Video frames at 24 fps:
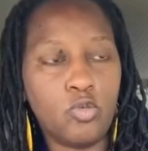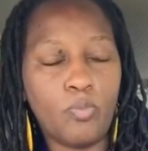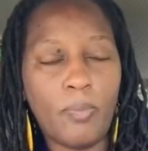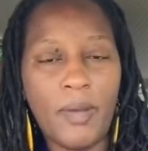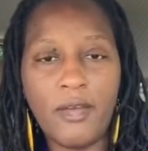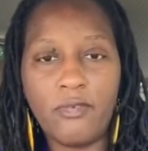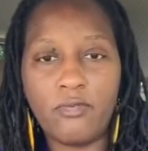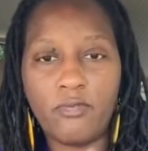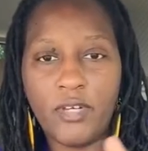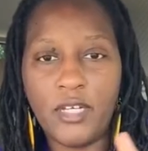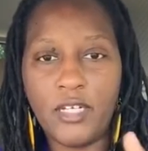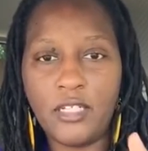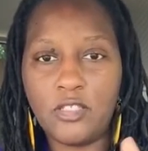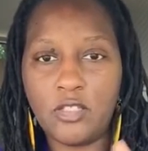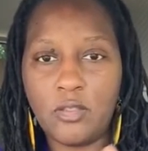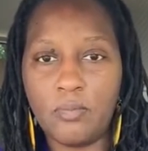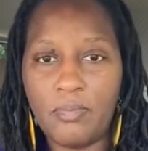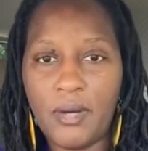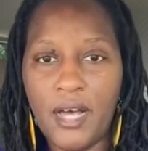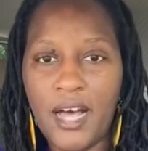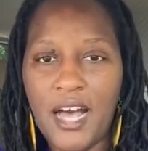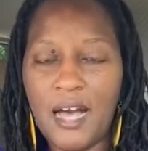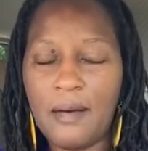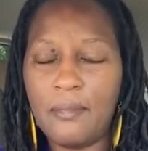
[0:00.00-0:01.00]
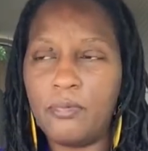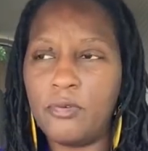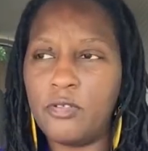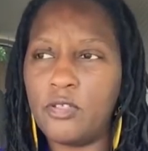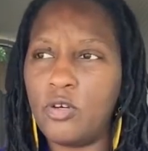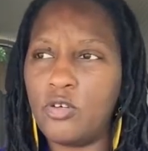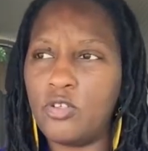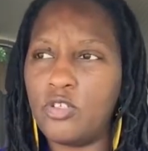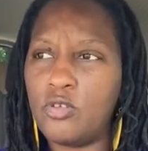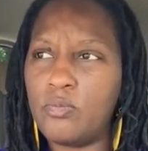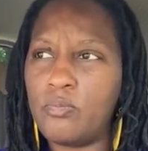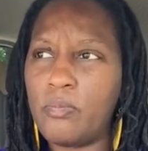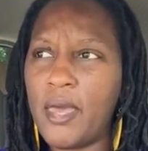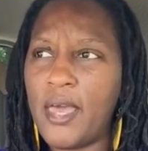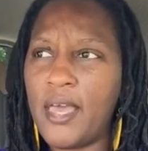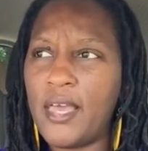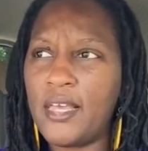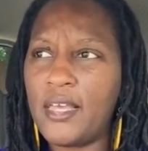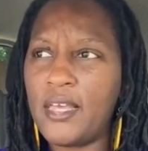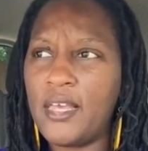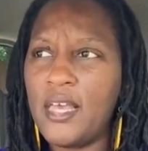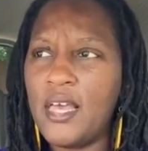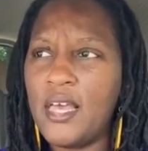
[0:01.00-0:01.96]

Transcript: may read your Bible, or you may